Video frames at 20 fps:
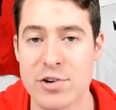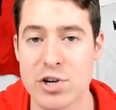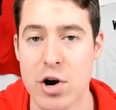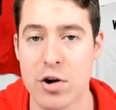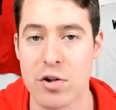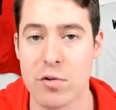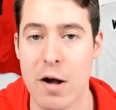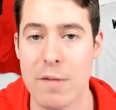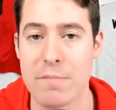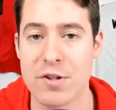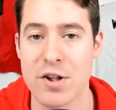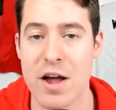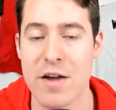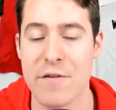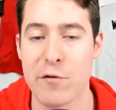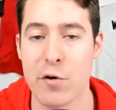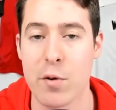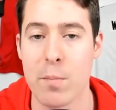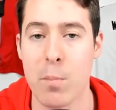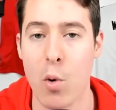Sharks website
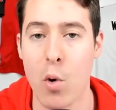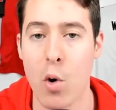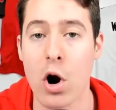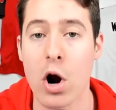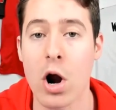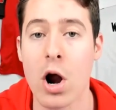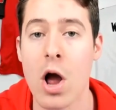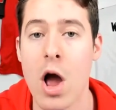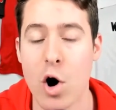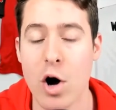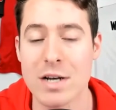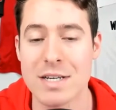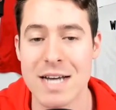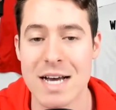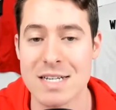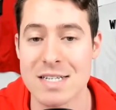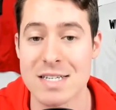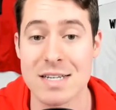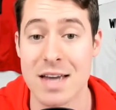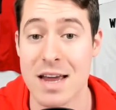for more
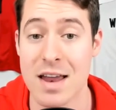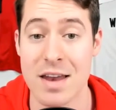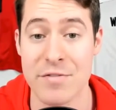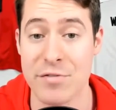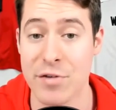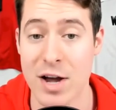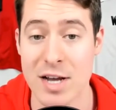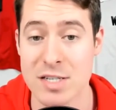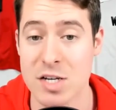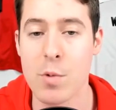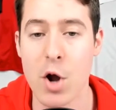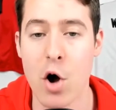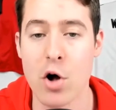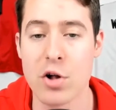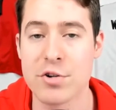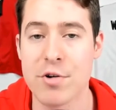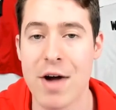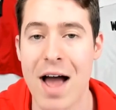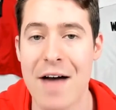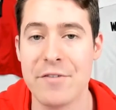contest advice. We
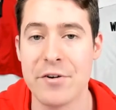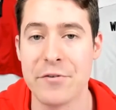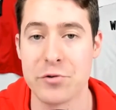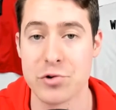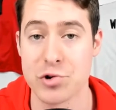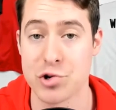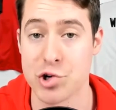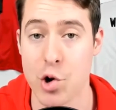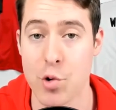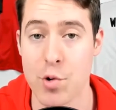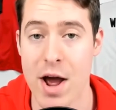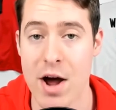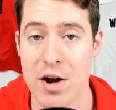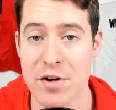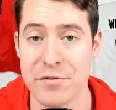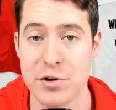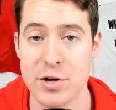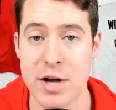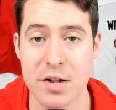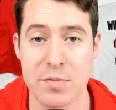also have it for Showdown.
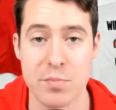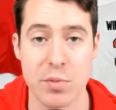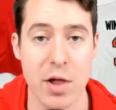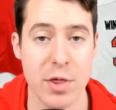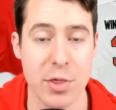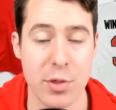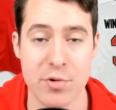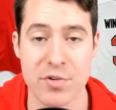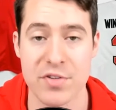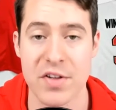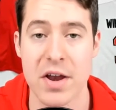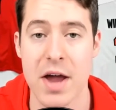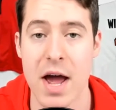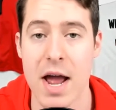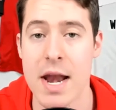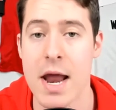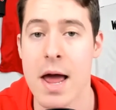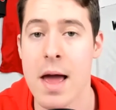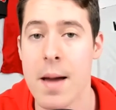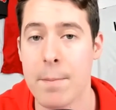If you guys play Thursday
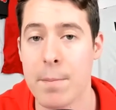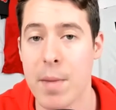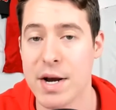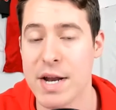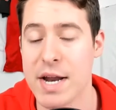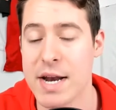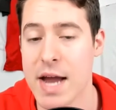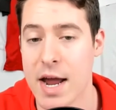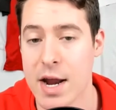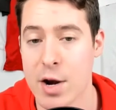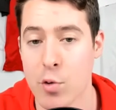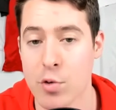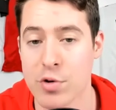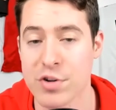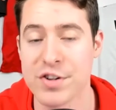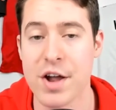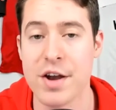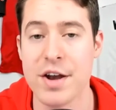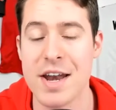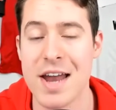night, Monday night, or
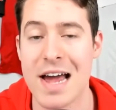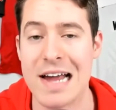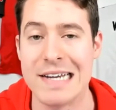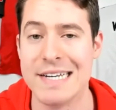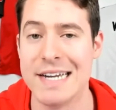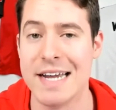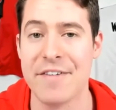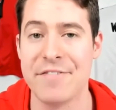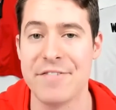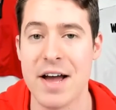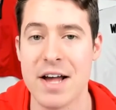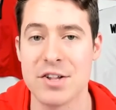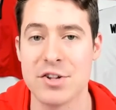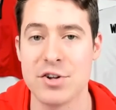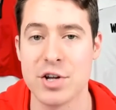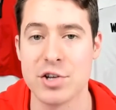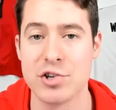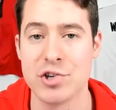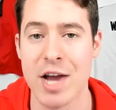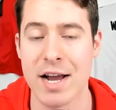Sunday night DFS, you
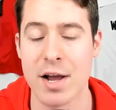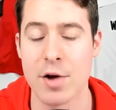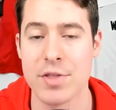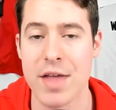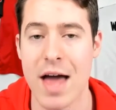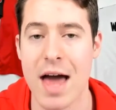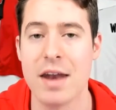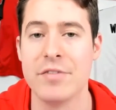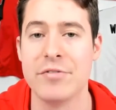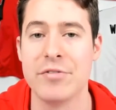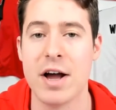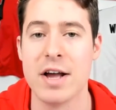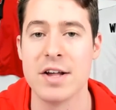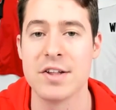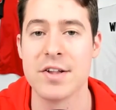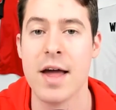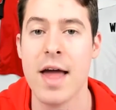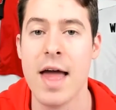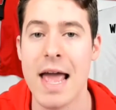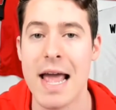can check out that
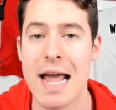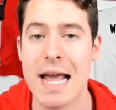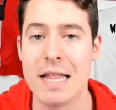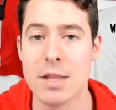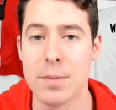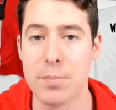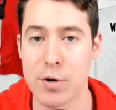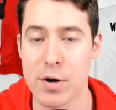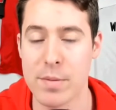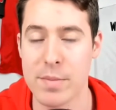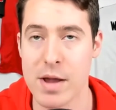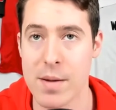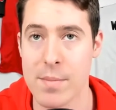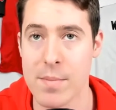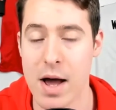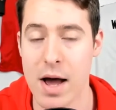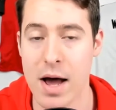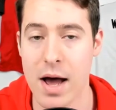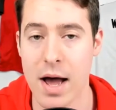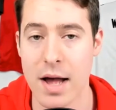advice in the premium
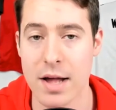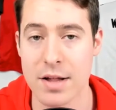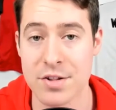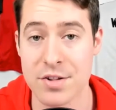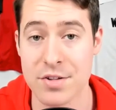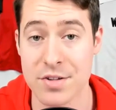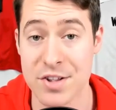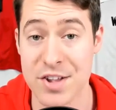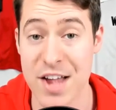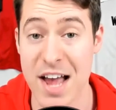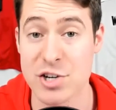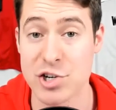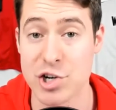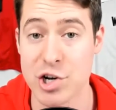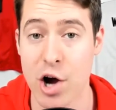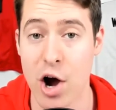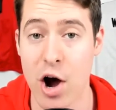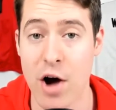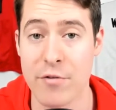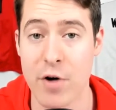
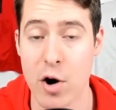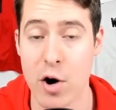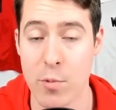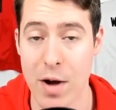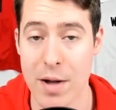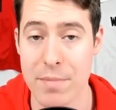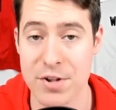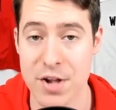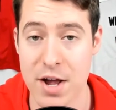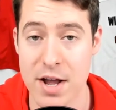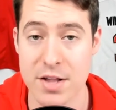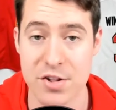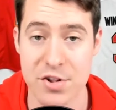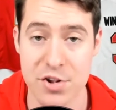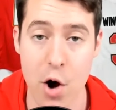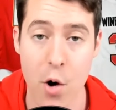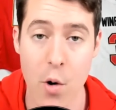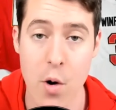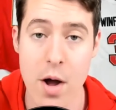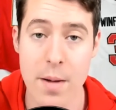section of our website.
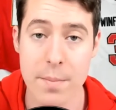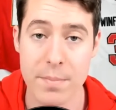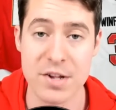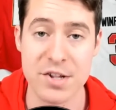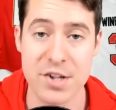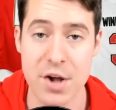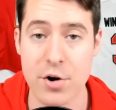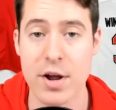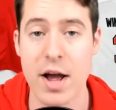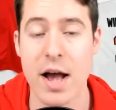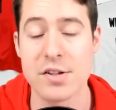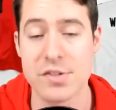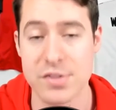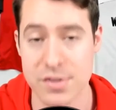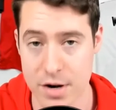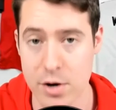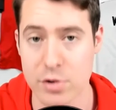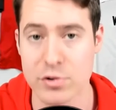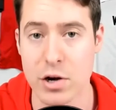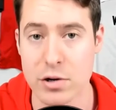So peace out, guys,
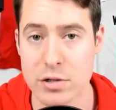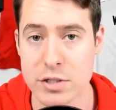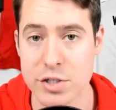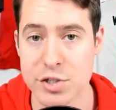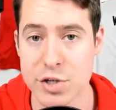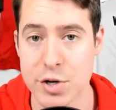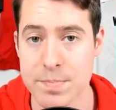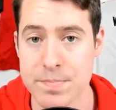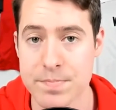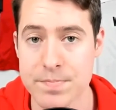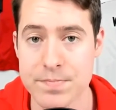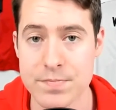and I'll talk to you soon.